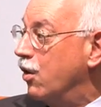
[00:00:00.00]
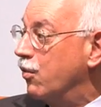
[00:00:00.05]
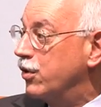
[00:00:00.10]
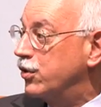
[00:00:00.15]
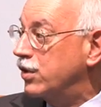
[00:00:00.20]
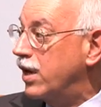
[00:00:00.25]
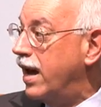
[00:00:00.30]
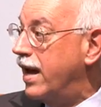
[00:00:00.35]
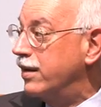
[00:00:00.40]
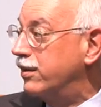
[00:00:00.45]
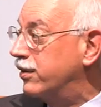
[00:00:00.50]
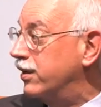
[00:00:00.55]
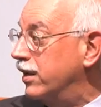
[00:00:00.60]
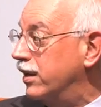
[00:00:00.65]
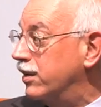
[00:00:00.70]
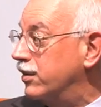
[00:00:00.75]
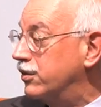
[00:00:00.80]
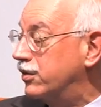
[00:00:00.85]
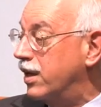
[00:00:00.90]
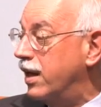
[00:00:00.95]
which I
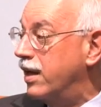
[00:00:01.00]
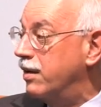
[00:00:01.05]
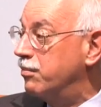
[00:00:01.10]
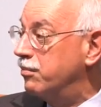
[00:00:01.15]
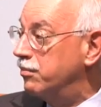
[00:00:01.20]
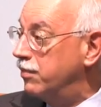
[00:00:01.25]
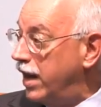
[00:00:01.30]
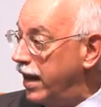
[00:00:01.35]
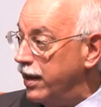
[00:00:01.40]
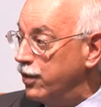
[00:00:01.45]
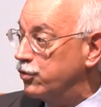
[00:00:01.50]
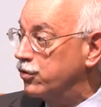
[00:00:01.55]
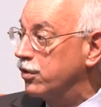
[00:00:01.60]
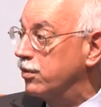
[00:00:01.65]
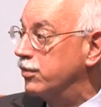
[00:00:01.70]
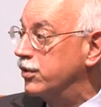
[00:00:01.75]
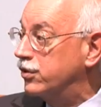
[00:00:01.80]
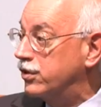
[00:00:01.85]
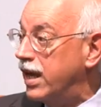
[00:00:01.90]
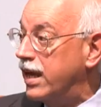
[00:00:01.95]
think is a
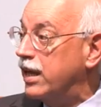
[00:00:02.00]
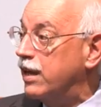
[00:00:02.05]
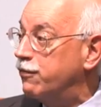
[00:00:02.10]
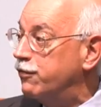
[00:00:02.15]
major mistake.